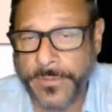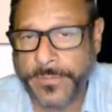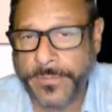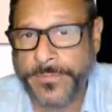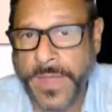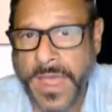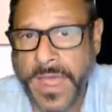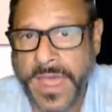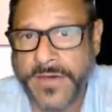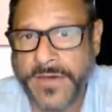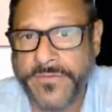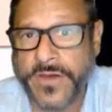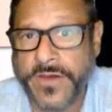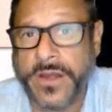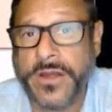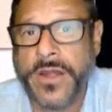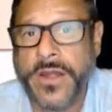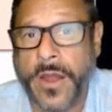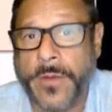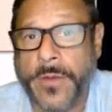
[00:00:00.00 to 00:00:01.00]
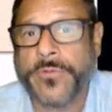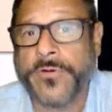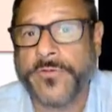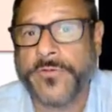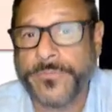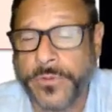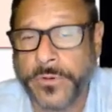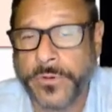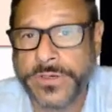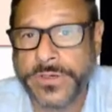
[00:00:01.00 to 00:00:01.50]
have a number
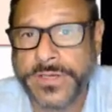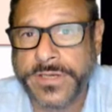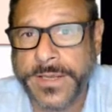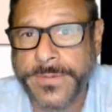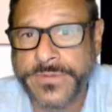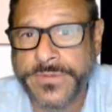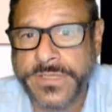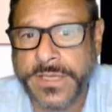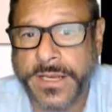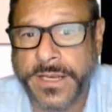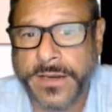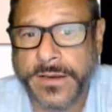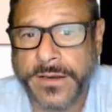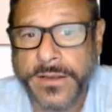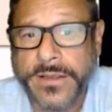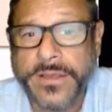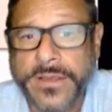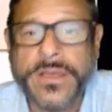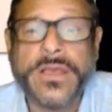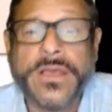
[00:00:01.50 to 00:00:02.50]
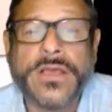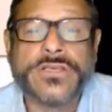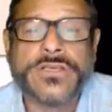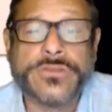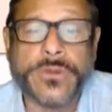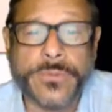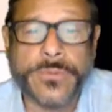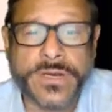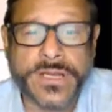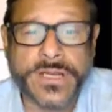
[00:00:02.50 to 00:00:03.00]
of prototypes in it.
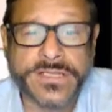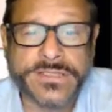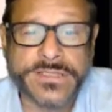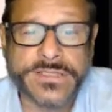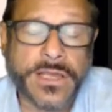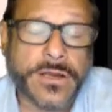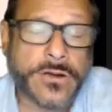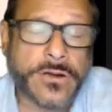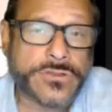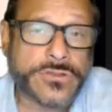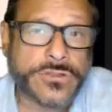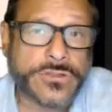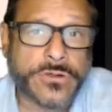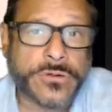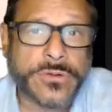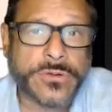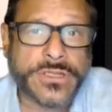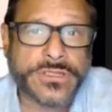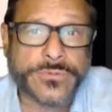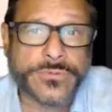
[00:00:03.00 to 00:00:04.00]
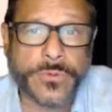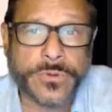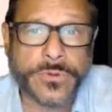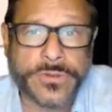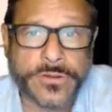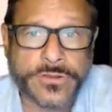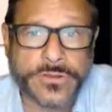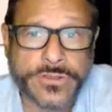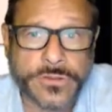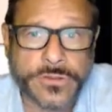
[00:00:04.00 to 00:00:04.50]
So when it gets larger,
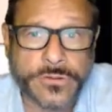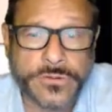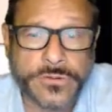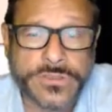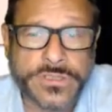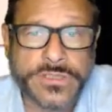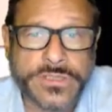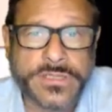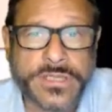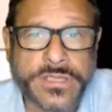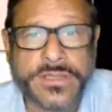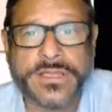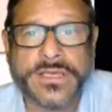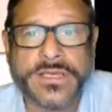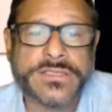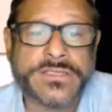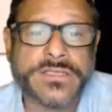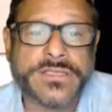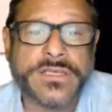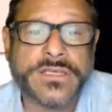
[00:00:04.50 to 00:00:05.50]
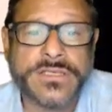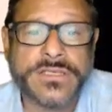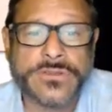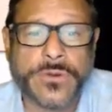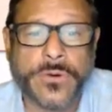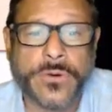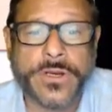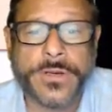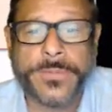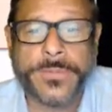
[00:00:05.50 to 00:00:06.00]
the solution to this is
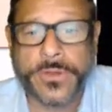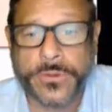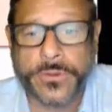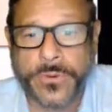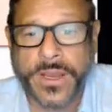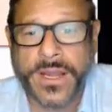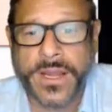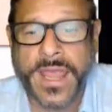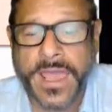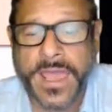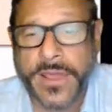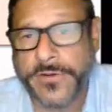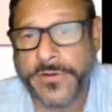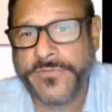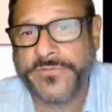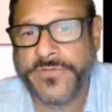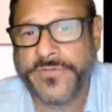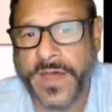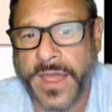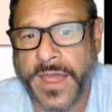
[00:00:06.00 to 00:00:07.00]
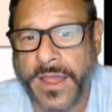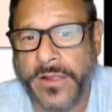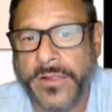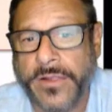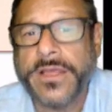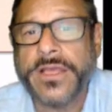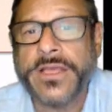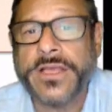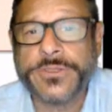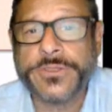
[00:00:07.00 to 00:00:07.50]
going to be create a header file
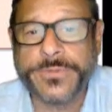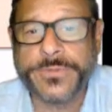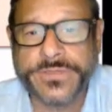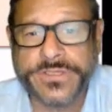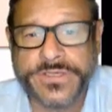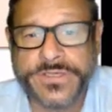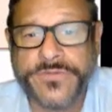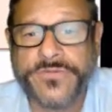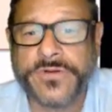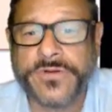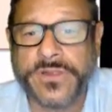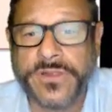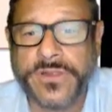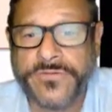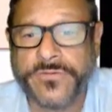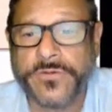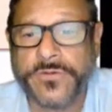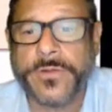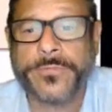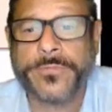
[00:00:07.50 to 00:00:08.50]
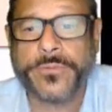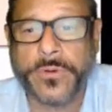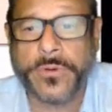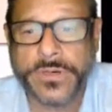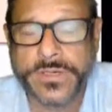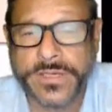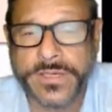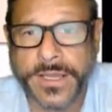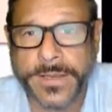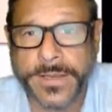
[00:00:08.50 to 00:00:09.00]
specifically for the
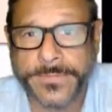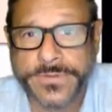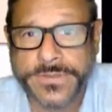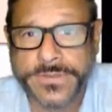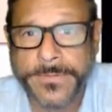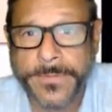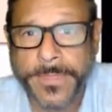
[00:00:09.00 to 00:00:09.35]
prototypes.